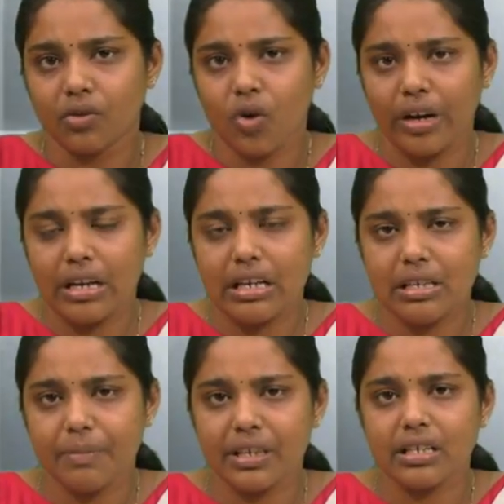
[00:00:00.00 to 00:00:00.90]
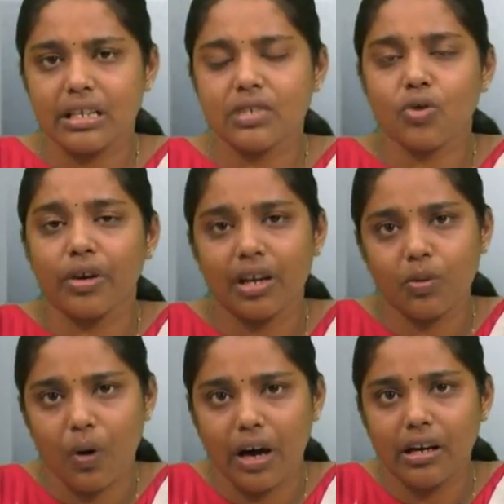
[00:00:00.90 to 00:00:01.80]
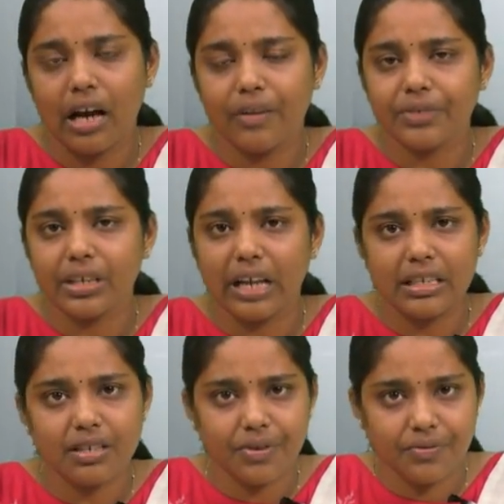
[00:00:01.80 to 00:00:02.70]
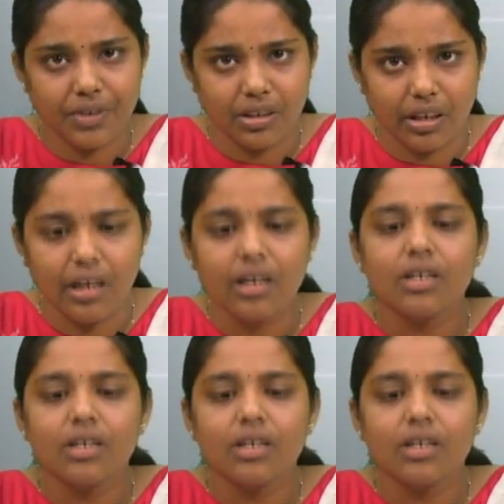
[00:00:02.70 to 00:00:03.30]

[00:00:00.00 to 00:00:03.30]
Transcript: Korean independence, that is Korean War after 1953.